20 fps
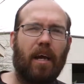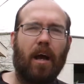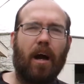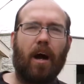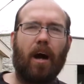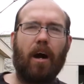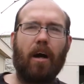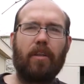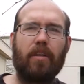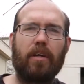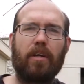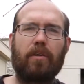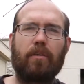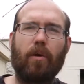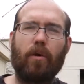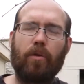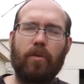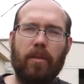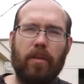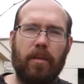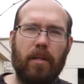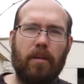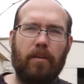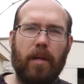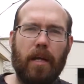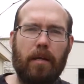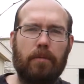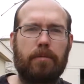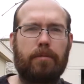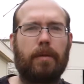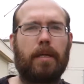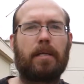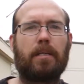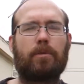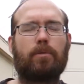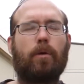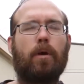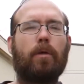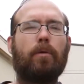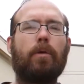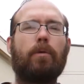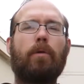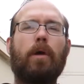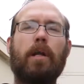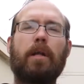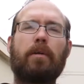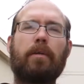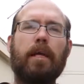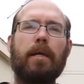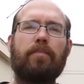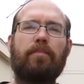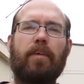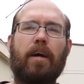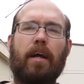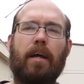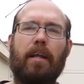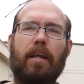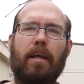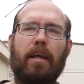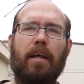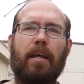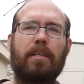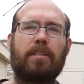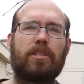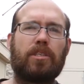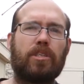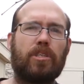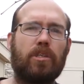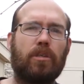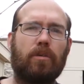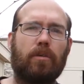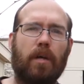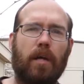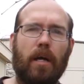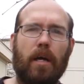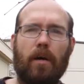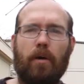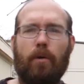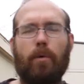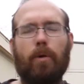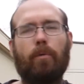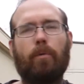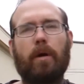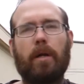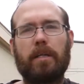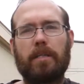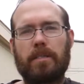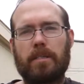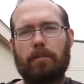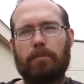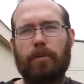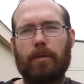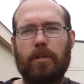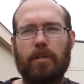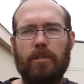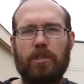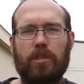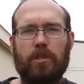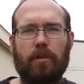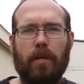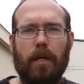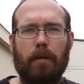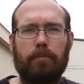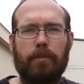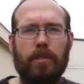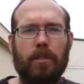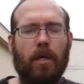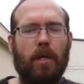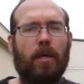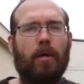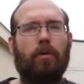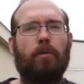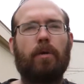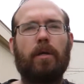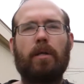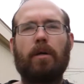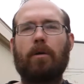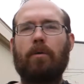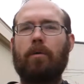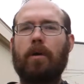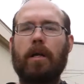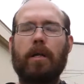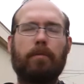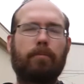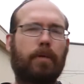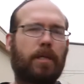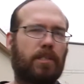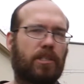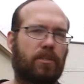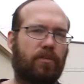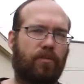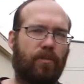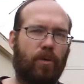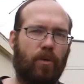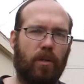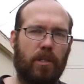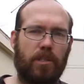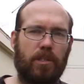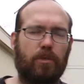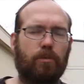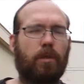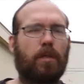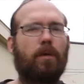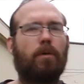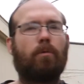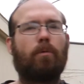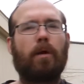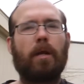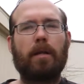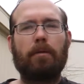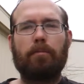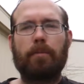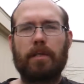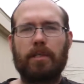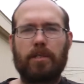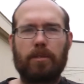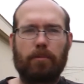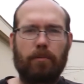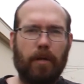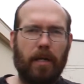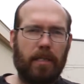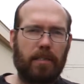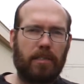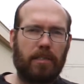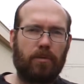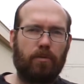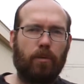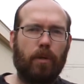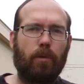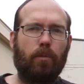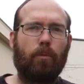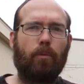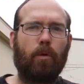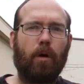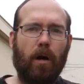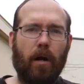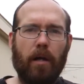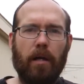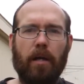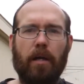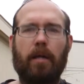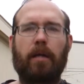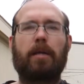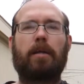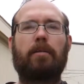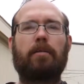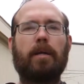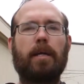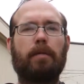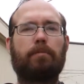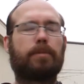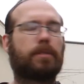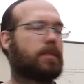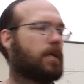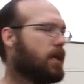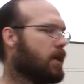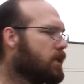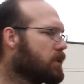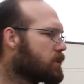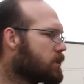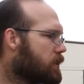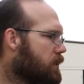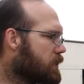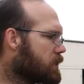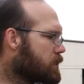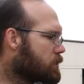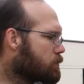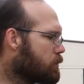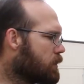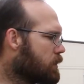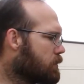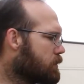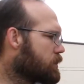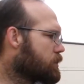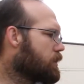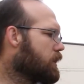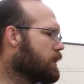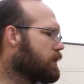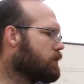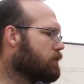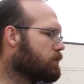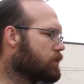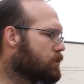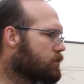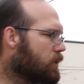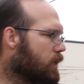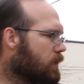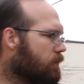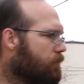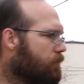on the growth of the grapes, because what do we want a grapevine to do? We want it to produce grapes. We don't want a bunch of foliage. We don't want a bunch of branches. We want grapes. So this is what we're trying to do. We're trying to